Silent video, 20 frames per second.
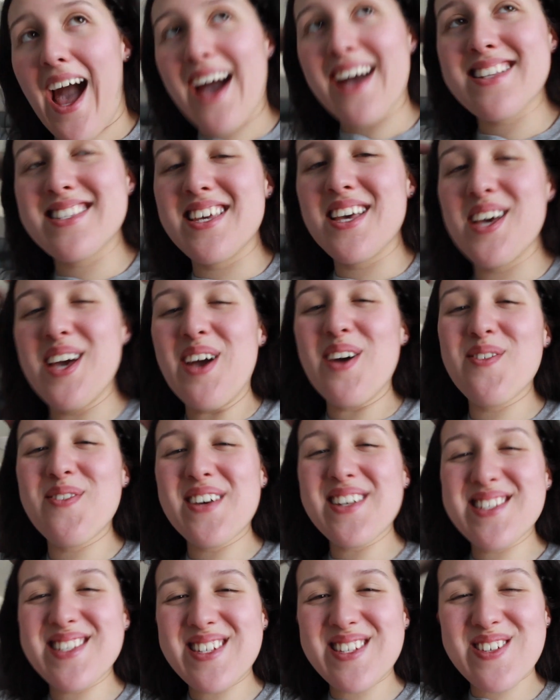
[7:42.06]
active
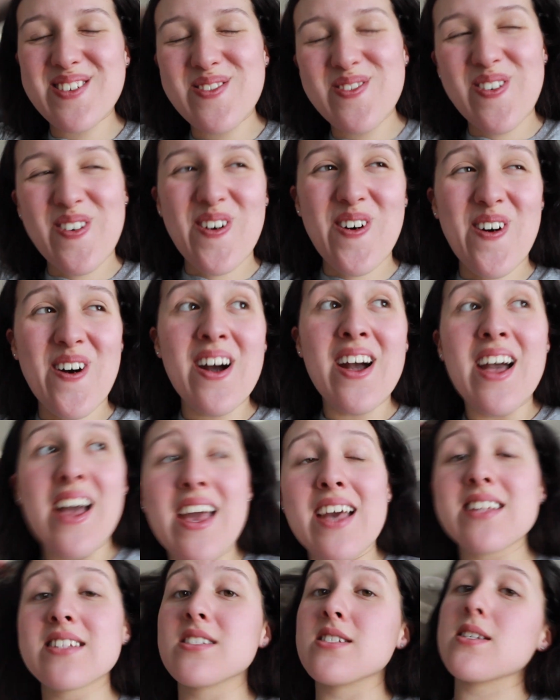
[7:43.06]
in school
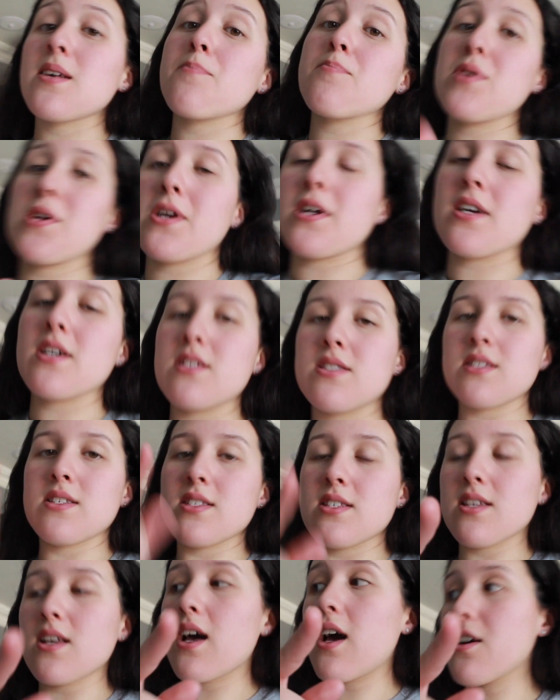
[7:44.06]
in some periods.
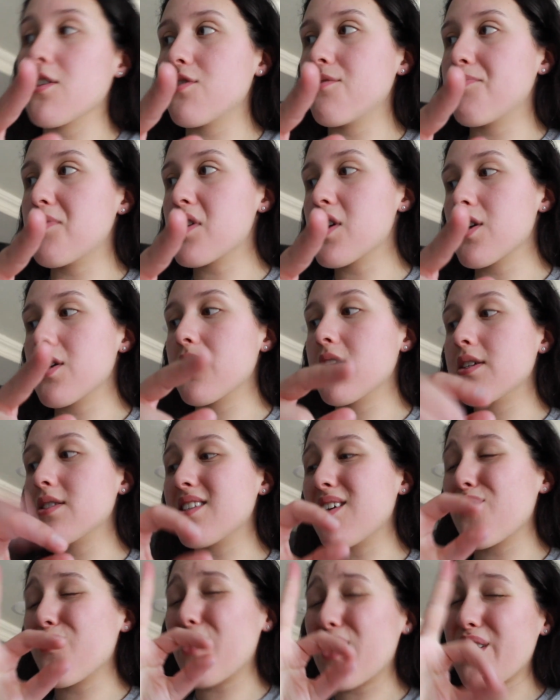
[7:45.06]
In other periods,
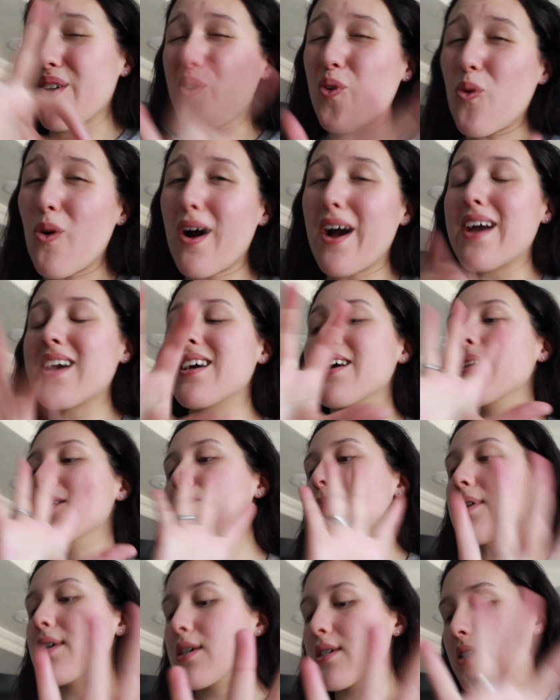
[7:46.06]
I'm very
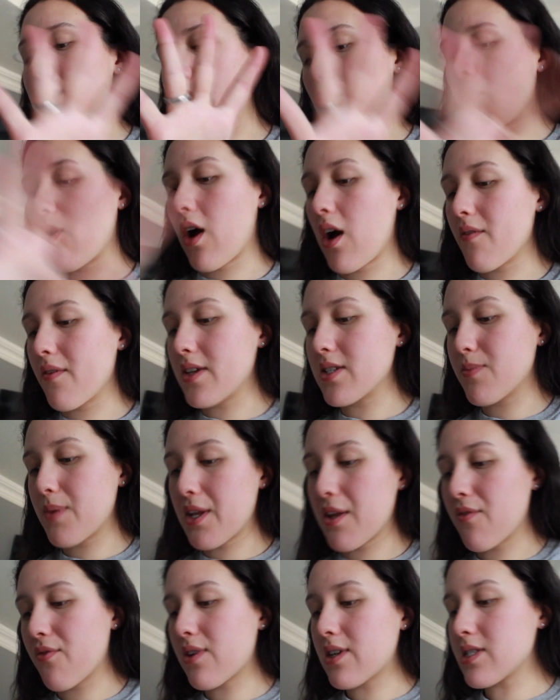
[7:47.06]
quiet because I don't have as
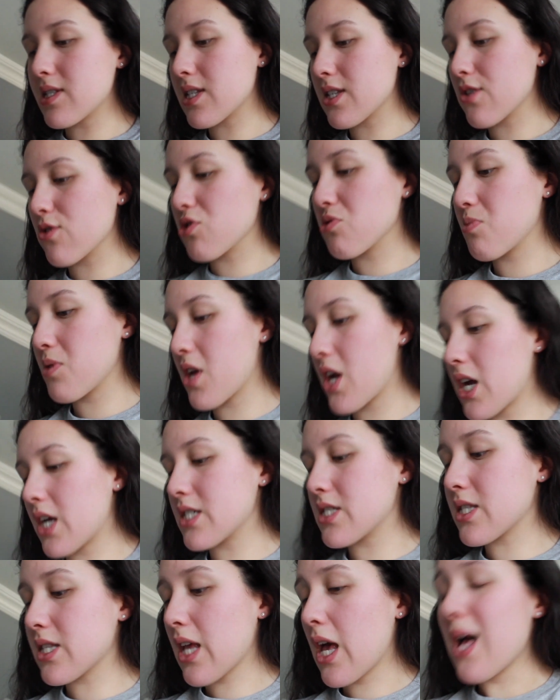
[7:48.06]
many friends in those
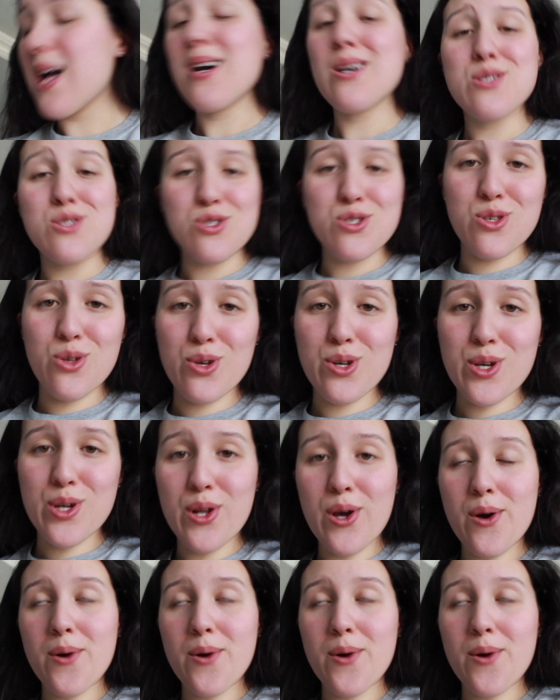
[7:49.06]
periods. So, you